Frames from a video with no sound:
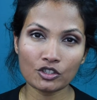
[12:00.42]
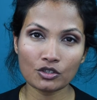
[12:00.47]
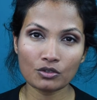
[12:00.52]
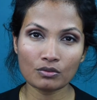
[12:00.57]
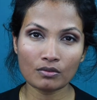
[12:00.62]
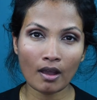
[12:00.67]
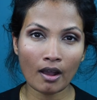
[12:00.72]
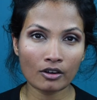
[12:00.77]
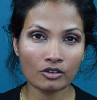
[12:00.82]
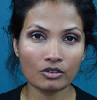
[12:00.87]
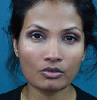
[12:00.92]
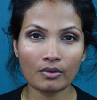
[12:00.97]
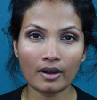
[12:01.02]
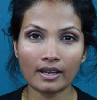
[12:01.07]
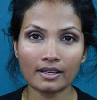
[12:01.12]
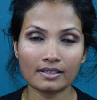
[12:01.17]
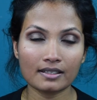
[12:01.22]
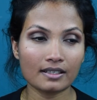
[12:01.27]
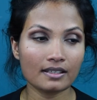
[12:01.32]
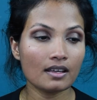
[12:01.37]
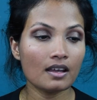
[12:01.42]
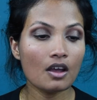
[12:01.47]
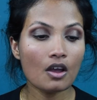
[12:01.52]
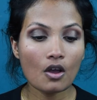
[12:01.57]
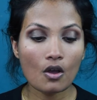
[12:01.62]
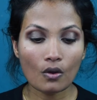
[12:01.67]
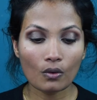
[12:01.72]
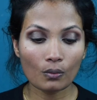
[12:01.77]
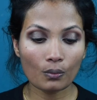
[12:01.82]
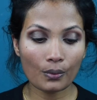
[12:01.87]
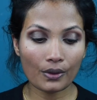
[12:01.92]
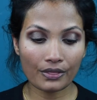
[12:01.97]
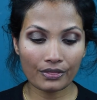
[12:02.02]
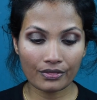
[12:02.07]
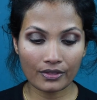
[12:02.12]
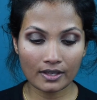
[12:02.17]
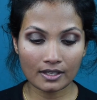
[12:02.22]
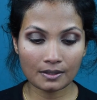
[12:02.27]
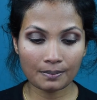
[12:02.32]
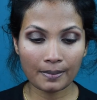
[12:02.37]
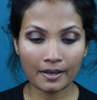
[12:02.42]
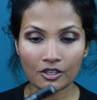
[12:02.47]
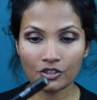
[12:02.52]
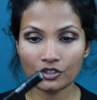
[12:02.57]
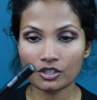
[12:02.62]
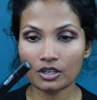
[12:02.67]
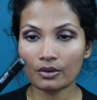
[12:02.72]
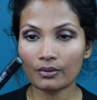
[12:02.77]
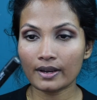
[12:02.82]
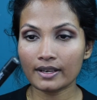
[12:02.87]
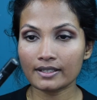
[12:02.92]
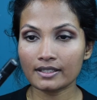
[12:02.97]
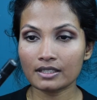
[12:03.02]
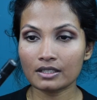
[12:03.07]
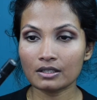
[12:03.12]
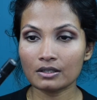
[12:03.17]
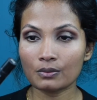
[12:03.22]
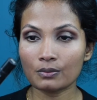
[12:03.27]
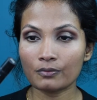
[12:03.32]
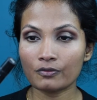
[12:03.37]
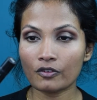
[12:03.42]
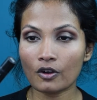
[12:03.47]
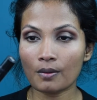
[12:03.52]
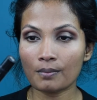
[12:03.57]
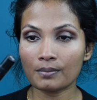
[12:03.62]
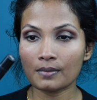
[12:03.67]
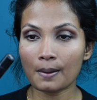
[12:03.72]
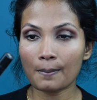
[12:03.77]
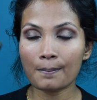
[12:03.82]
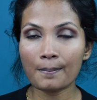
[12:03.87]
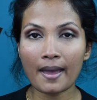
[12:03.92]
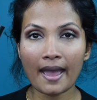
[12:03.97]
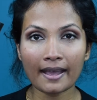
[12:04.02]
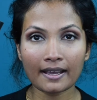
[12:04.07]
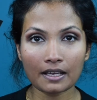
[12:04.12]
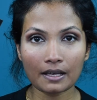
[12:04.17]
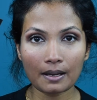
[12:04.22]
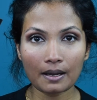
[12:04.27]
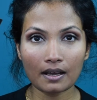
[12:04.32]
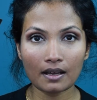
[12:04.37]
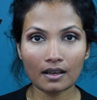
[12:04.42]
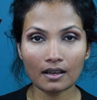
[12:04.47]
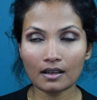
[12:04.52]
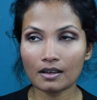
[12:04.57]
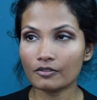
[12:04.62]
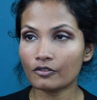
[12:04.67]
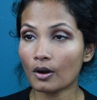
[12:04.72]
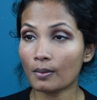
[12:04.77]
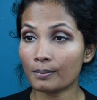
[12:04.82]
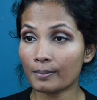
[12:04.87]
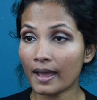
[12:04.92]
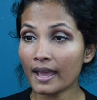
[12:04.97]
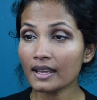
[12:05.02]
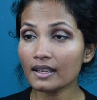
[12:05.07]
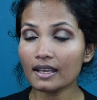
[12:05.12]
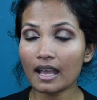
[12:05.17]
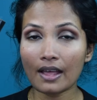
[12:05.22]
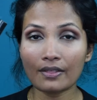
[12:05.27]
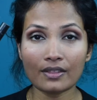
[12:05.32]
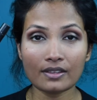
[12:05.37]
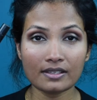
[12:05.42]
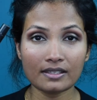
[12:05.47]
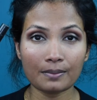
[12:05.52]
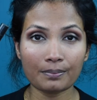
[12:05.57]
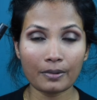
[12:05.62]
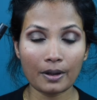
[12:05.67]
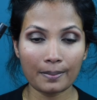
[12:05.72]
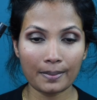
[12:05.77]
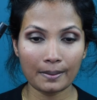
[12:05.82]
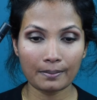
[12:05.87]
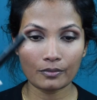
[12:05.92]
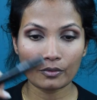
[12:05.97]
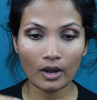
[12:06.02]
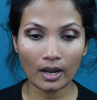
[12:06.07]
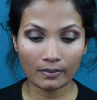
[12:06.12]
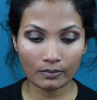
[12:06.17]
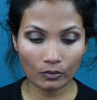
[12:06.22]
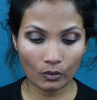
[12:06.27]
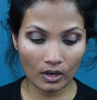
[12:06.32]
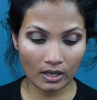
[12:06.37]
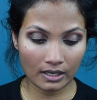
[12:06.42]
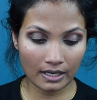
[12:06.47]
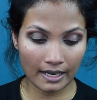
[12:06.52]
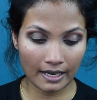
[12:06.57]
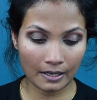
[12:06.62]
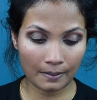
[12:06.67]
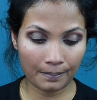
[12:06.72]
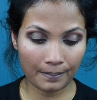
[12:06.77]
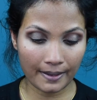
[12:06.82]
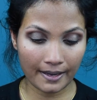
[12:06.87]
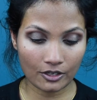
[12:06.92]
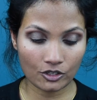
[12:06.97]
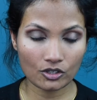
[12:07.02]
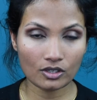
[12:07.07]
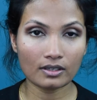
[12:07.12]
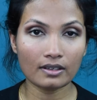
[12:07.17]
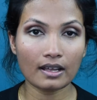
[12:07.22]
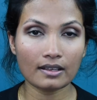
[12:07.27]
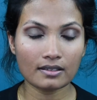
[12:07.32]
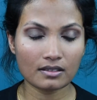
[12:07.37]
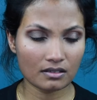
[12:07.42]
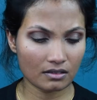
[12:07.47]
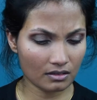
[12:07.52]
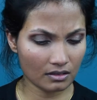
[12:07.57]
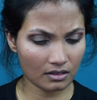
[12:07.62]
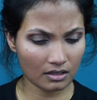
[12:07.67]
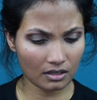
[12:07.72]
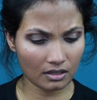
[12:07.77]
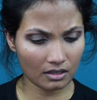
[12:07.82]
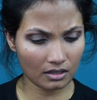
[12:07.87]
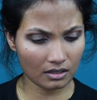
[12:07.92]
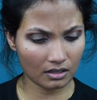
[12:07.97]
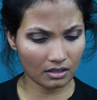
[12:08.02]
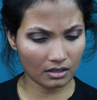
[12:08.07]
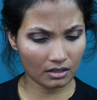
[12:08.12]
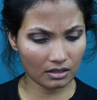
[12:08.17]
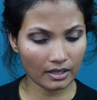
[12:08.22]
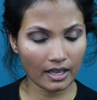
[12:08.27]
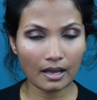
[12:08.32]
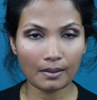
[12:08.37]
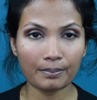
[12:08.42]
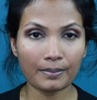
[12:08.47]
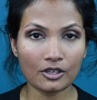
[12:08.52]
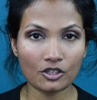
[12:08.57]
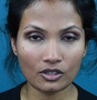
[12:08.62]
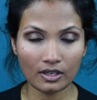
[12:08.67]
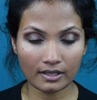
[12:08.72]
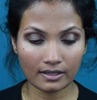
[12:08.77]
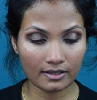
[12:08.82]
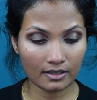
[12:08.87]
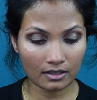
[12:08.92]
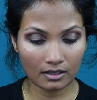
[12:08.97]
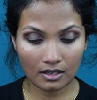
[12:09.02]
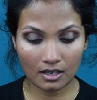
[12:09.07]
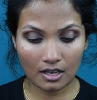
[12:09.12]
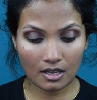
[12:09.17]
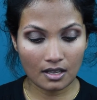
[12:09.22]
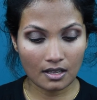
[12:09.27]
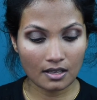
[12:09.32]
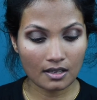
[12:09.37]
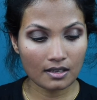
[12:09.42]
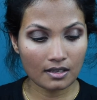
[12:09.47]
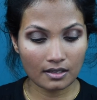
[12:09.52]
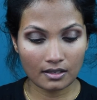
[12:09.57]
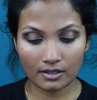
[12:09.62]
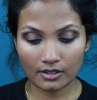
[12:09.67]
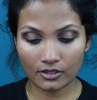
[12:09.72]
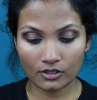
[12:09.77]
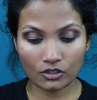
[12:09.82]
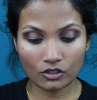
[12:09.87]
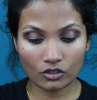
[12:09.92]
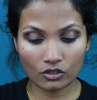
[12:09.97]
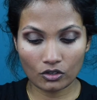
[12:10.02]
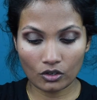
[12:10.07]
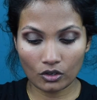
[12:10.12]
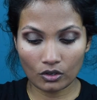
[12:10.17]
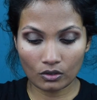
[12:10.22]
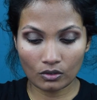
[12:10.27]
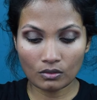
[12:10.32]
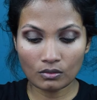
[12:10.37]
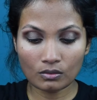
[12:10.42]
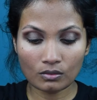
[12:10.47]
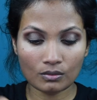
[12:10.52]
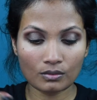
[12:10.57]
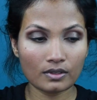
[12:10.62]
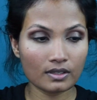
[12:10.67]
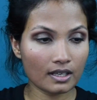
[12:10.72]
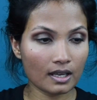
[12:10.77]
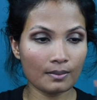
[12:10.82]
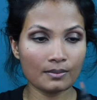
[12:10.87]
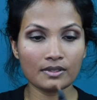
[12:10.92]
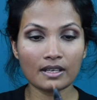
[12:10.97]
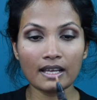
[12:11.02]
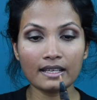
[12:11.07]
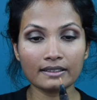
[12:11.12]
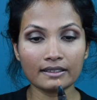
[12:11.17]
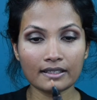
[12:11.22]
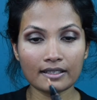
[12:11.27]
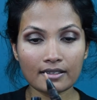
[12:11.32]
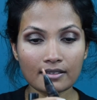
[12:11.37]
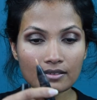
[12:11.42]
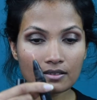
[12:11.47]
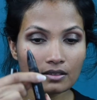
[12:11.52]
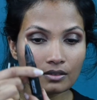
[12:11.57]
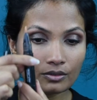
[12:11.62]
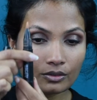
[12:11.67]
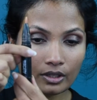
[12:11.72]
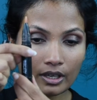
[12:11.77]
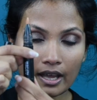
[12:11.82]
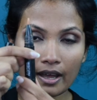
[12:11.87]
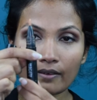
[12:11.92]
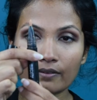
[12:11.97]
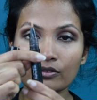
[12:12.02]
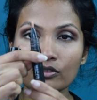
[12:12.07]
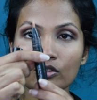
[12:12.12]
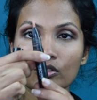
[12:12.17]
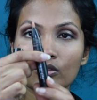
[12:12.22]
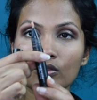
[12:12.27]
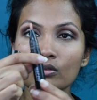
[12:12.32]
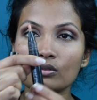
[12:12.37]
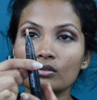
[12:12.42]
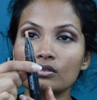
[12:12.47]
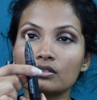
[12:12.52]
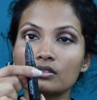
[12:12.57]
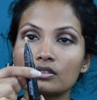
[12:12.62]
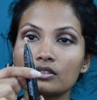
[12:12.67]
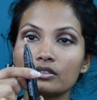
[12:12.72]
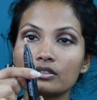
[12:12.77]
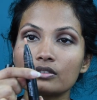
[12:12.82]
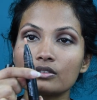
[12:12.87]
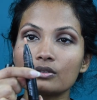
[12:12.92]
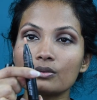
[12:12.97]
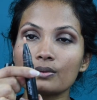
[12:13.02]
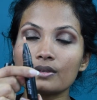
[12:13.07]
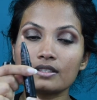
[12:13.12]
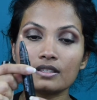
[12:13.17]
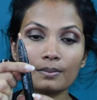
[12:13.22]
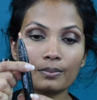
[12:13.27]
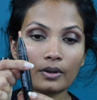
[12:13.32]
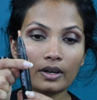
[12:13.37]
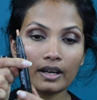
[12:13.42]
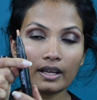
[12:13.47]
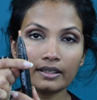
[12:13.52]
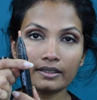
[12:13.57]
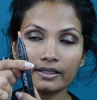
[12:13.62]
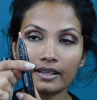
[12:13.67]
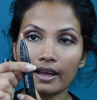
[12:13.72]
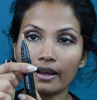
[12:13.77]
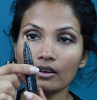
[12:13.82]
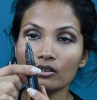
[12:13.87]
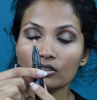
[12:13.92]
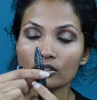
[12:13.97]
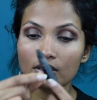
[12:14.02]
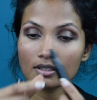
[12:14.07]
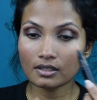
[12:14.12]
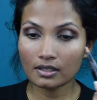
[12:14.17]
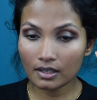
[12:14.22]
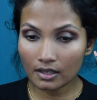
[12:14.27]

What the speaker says: to counteract it with this peach corrector from MAC, and this is a Prep and Prime one in Peach Luster. Yeah, Peach Luster. So it comes like this. You have to twist the product out